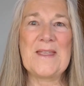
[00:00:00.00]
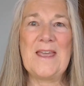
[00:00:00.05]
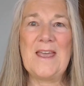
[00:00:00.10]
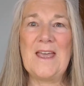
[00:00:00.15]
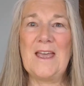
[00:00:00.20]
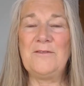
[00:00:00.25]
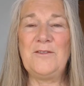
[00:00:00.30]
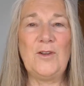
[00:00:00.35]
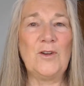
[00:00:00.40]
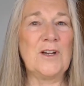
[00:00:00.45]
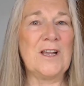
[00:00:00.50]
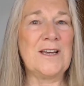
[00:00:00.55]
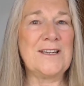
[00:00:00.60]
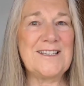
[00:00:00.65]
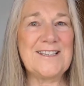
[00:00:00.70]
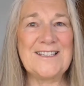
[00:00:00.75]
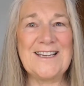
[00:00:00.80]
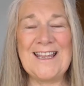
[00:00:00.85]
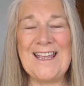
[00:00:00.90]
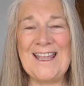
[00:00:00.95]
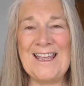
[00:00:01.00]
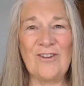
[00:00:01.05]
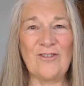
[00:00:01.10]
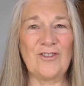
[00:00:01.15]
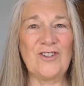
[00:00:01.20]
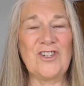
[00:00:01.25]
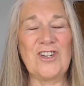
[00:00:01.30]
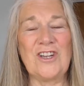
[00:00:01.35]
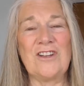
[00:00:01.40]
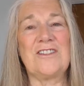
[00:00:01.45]
If you like singing
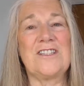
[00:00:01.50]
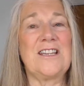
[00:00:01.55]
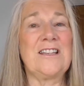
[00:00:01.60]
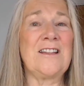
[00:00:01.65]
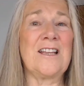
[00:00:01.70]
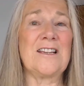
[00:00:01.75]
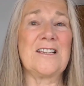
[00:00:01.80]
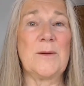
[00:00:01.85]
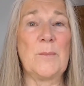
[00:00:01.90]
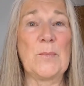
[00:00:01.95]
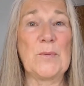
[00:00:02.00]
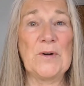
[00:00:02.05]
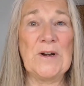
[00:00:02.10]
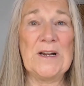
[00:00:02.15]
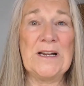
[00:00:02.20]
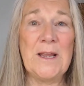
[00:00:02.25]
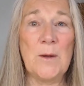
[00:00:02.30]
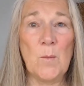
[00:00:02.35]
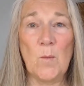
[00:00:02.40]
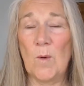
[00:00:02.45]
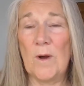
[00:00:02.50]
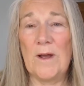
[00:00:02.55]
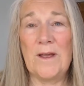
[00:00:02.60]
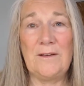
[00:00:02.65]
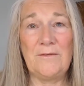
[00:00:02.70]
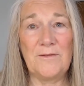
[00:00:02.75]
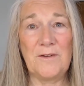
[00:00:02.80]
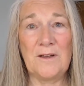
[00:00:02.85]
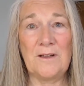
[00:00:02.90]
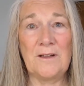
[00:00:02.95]
or dancing, that's a brilliant
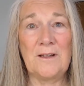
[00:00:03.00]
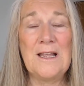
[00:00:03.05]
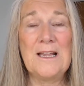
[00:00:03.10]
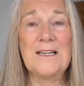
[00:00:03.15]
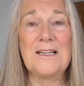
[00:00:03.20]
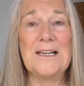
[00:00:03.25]
way for